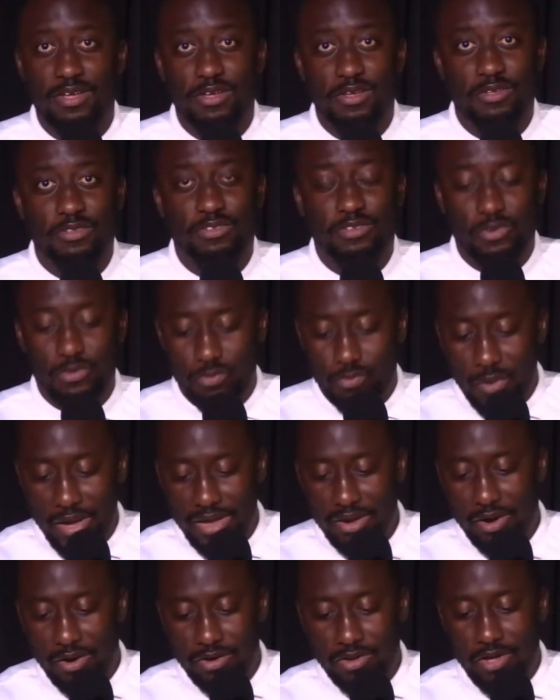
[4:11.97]
to
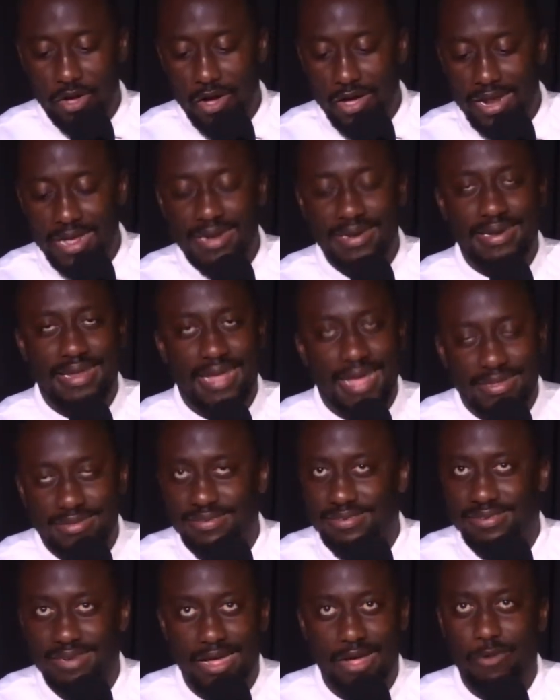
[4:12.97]
wait on God. And
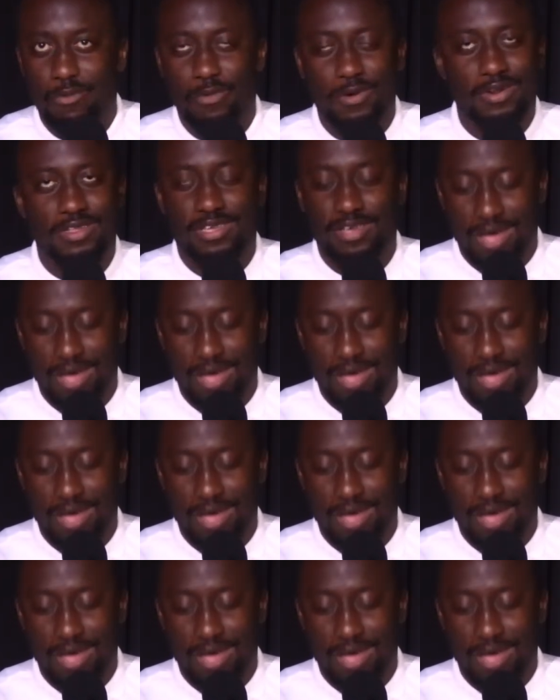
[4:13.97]
that's not what